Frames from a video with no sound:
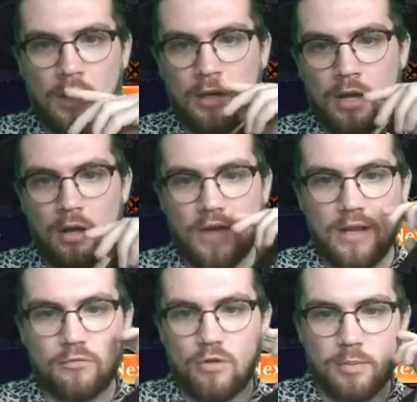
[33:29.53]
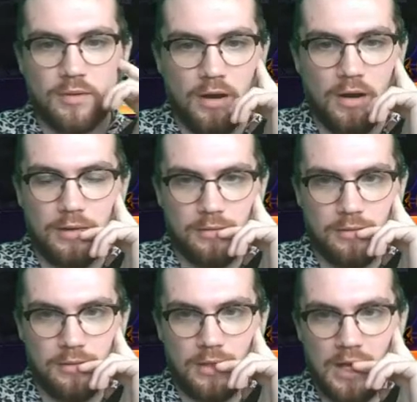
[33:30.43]
Now, if I drop Teferi
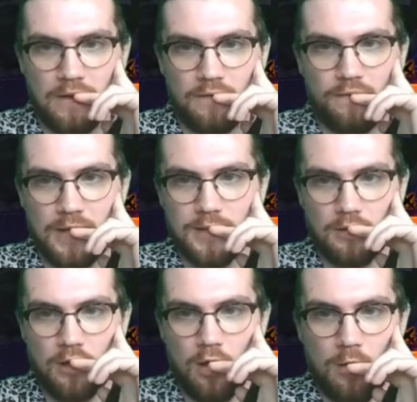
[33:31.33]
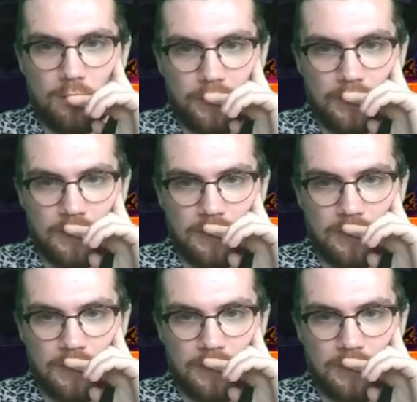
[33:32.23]
and phase out the Hobblefiend,